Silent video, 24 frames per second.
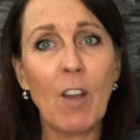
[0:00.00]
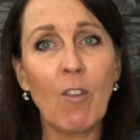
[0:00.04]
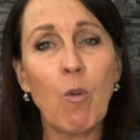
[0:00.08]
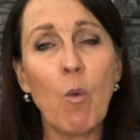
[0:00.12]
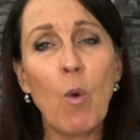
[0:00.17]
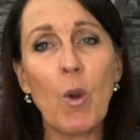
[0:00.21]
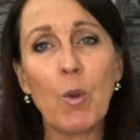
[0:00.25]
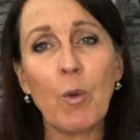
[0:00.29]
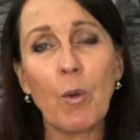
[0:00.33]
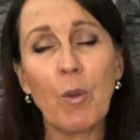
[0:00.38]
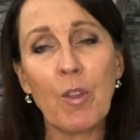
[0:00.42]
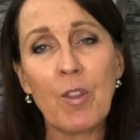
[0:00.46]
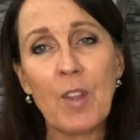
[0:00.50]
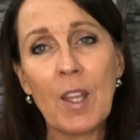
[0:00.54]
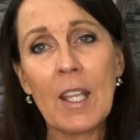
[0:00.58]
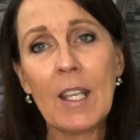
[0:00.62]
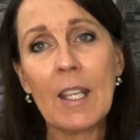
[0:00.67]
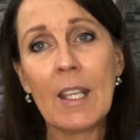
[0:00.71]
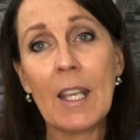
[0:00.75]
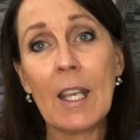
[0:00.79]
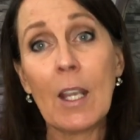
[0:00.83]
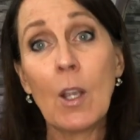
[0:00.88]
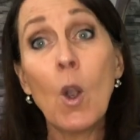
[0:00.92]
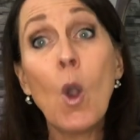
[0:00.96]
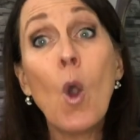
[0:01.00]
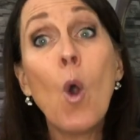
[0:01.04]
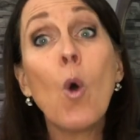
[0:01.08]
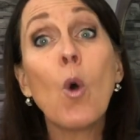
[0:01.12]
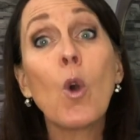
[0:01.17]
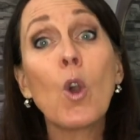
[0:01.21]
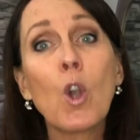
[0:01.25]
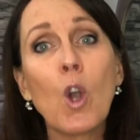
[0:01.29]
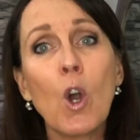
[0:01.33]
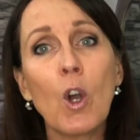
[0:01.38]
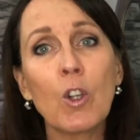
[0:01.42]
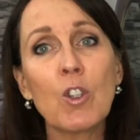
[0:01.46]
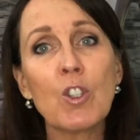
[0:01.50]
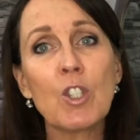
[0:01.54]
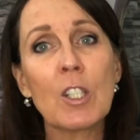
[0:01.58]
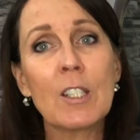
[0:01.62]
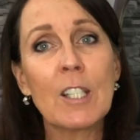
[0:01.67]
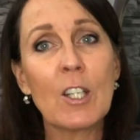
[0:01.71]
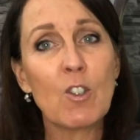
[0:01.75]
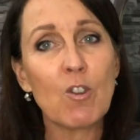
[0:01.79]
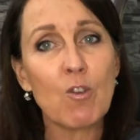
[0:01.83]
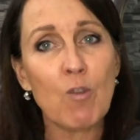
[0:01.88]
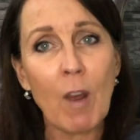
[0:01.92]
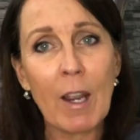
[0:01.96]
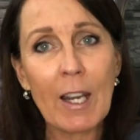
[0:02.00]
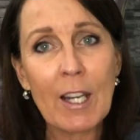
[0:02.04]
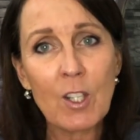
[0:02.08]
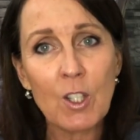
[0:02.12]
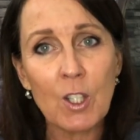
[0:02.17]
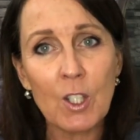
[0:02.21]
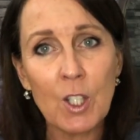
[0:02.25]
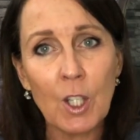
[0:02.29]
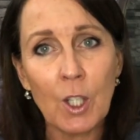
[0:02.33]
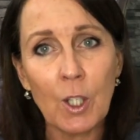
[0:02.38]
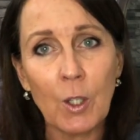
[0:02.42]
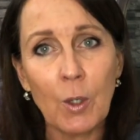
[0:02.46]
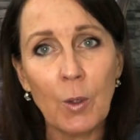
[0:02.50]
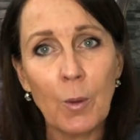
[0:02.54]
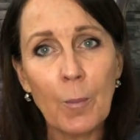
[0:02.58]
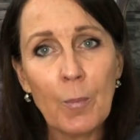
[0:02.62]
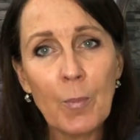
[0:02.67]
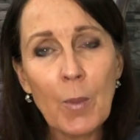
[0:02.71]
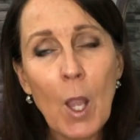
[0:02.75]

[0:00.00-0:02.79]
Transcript: of what you're thinking or consciously trying to do.